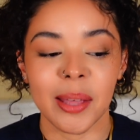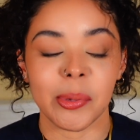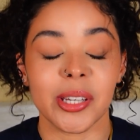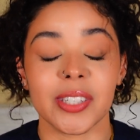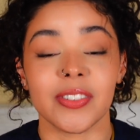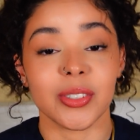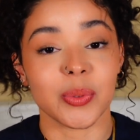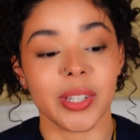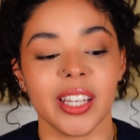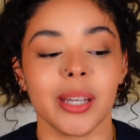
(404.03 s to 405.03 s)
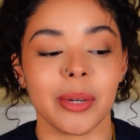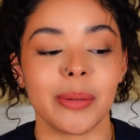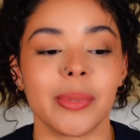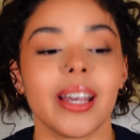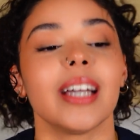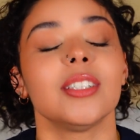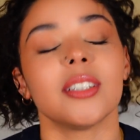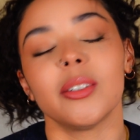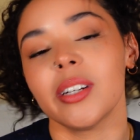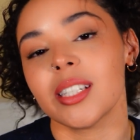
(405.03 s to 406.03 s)
because if there's one thing about me, I
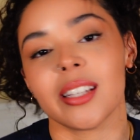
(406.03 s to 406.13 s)
don't want to